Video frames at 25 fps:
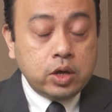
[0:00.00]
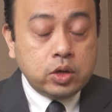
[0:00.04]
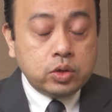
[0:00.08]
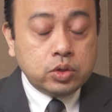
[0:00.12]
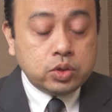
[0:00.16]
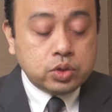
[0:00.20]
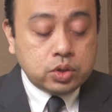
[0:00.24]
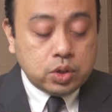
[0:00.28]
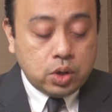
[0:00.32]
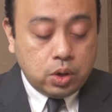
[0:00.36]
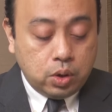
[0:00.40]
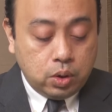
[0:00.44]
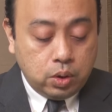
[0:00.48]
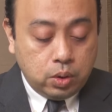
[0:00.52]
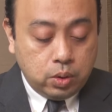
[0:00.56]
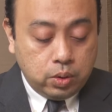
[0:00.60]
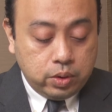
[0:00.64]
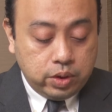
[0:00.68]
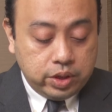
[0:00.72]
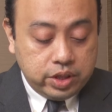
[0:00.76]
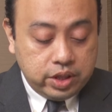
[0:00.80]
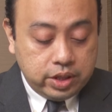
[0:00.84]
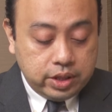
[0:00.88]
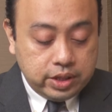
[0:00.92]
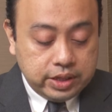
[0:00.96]
So
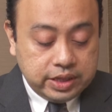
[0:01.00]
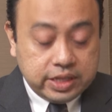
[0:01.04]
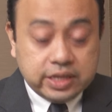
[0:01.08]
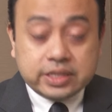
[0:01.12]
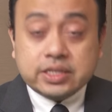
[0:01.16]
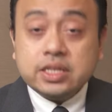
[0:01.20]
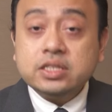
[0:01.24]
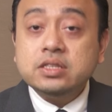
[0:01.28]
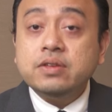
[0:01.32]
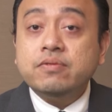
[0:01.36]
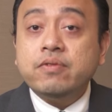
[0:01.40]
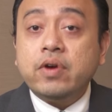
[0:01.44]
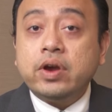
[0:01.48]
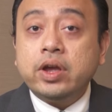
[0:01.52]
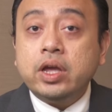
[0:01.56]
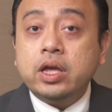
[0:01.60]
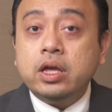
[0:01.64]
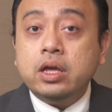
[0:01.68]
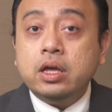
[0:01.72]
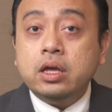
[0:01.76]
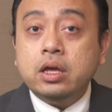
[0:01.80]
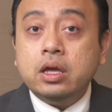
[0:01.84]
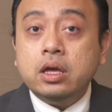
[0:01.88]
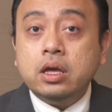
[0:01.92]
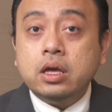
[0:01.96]
this is a
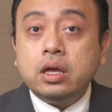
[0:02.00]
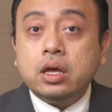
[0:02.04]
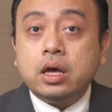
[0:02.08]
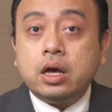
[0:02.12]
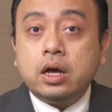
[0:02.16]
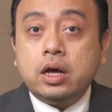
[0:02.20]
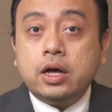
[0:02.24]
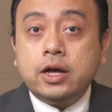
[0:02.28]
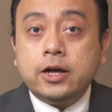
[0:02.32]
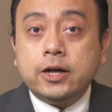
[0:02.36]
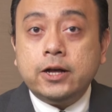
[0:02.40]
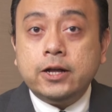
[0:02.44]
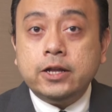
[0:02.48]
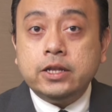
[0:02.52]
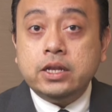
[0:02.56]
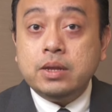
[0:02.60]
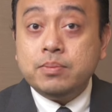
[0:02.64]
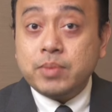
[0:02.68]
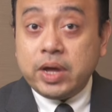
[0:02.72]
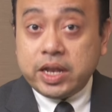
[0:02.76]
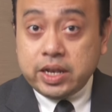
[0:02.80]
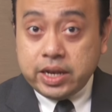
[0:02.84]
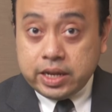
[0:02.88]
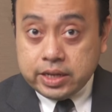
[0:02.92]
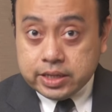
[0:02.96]
very
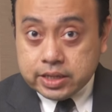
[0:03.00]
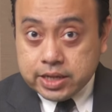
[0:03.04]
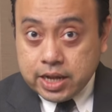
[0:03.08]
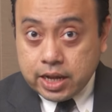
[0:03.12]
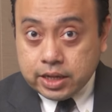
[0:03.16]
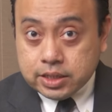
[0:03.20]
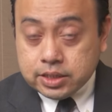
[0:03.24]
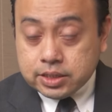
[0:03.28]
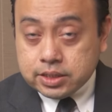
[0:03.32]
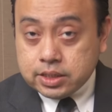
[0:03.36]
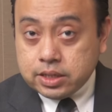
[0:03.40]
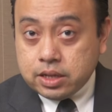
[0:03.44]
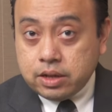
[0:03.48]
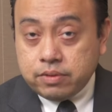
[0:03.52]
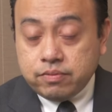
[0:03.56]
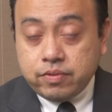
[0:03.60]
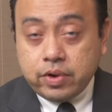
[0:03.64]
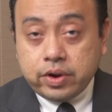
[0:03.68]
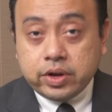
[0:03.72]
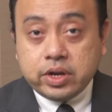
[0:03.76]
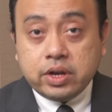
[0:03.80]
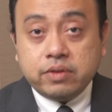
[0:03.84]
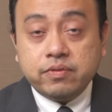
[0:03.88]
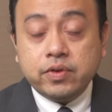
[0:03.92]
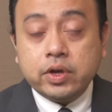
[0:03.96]
demanding task, a
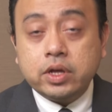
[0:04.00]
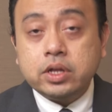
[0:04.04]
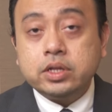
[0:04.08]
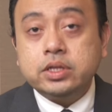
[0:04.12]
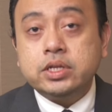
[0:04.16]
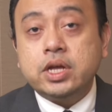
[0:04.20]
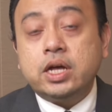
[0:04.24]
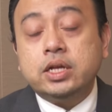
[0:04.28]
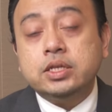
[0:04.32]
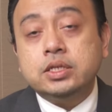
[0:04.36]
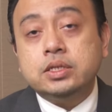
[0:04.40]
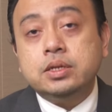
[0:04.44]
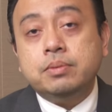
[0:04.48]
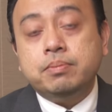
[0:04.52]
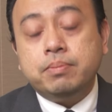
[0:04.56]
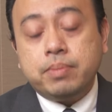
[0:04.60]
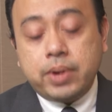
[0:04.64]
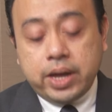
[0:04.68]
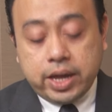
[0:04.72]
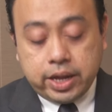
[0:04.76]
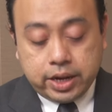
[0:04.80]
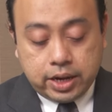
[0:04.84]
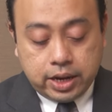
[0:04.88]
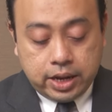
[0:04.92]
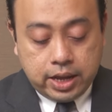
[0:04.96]
very difficult task,
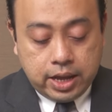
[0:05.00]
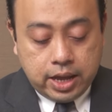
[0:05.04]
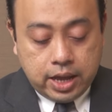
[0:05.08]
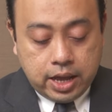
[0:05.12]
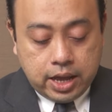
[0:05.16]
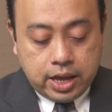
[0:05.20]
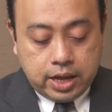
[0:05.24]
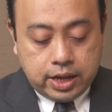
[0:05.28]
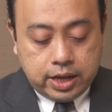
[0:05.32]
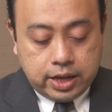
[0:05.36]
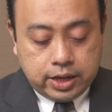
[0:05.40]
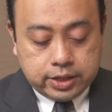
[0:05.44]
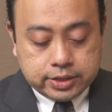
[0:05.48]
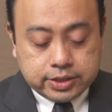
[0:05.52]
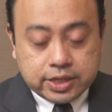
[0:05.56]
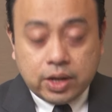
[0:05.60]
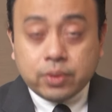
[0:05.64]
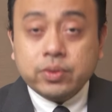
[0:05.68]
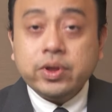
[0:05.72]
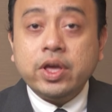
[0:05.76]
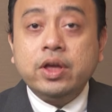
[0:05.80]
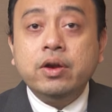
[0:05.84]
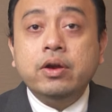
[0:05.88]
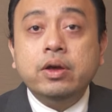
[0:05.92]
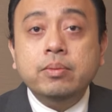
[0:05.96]
but
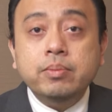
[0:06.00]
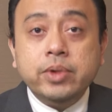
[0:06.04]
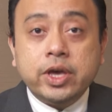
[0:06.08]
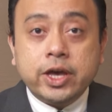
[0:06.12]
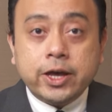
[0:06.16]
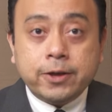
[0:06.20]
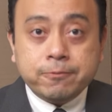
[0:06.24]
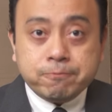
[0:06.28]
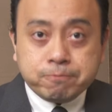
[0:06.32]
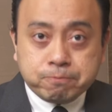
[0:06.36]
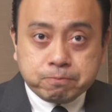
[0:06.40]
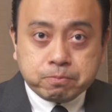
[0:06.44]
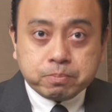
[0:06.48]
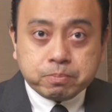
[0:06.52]
Saudi Arabia